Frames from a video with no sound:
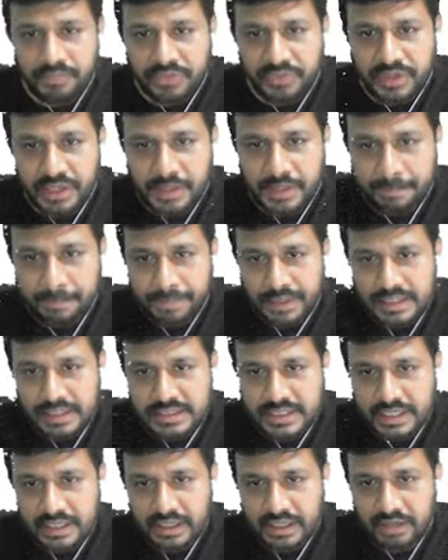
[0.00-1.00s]
impulse
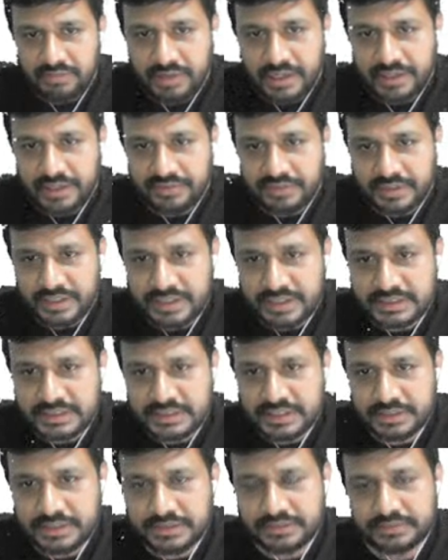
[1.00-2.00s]
signal we
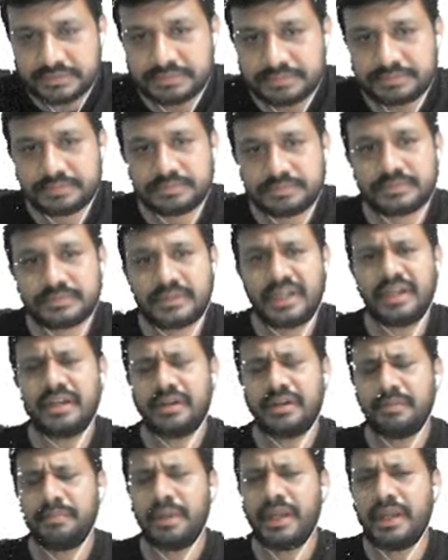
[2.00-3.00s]
discussed, right?
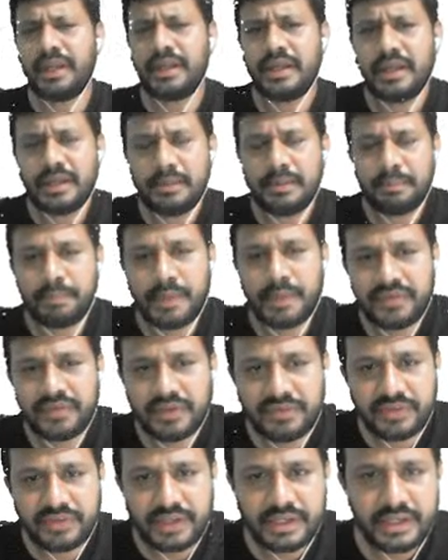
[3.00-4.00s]
Many
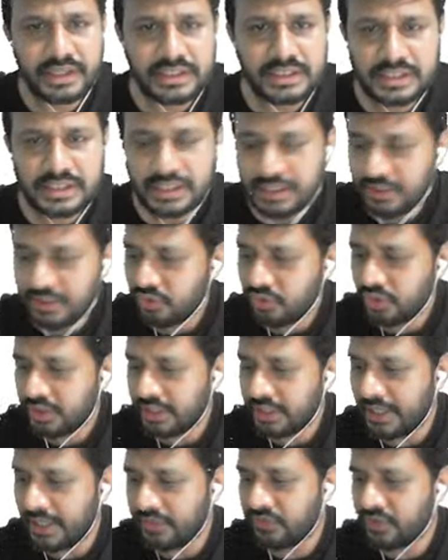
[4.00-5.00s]
basic signals. So the
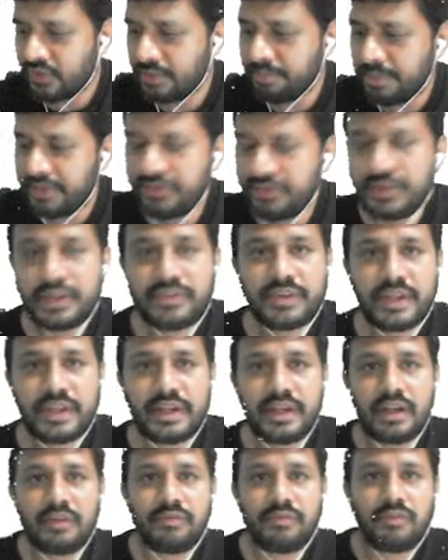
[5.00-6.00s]
next basic
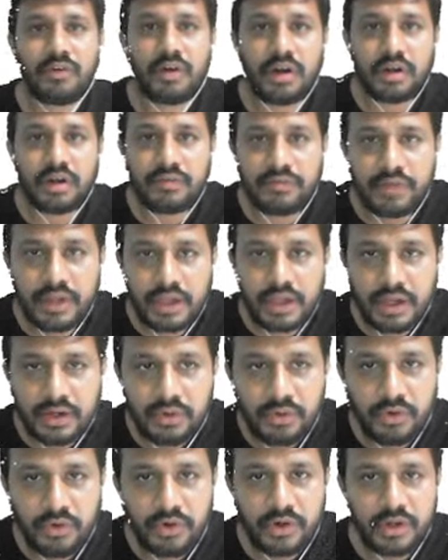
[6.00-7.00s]
signal what we are
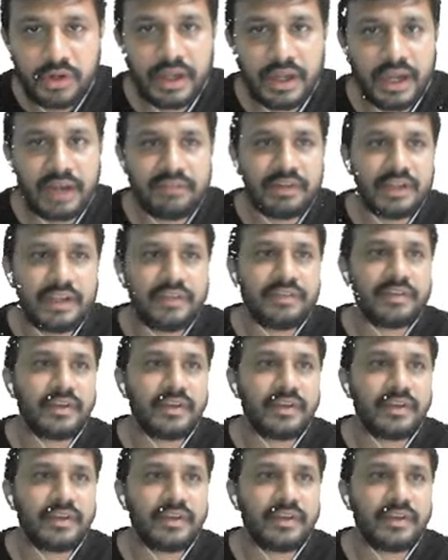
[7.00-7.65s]
going to have is